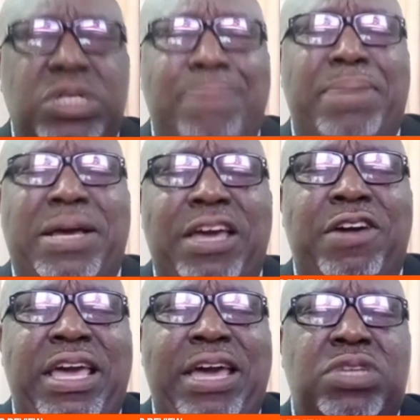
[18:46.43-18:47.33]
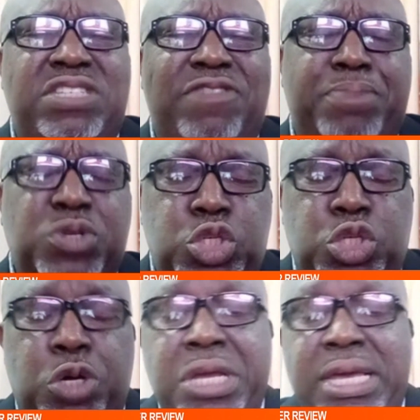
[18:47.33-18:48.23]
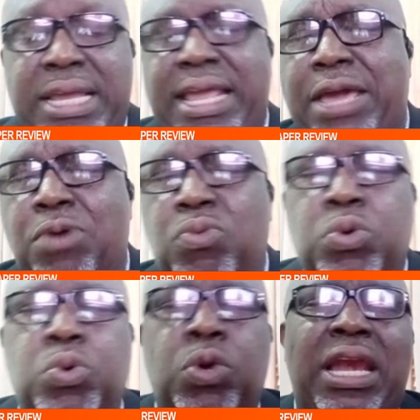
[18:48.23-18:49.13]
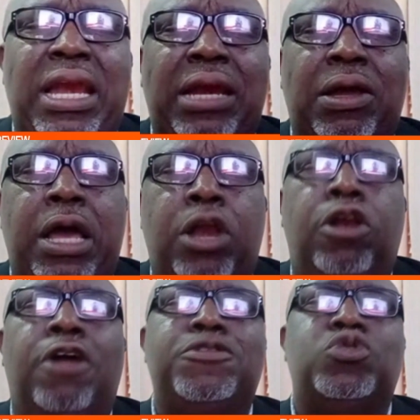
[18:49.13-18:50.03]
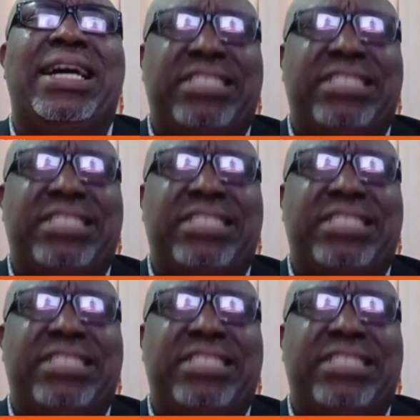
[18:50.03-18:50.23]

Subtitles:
whatever position they would love to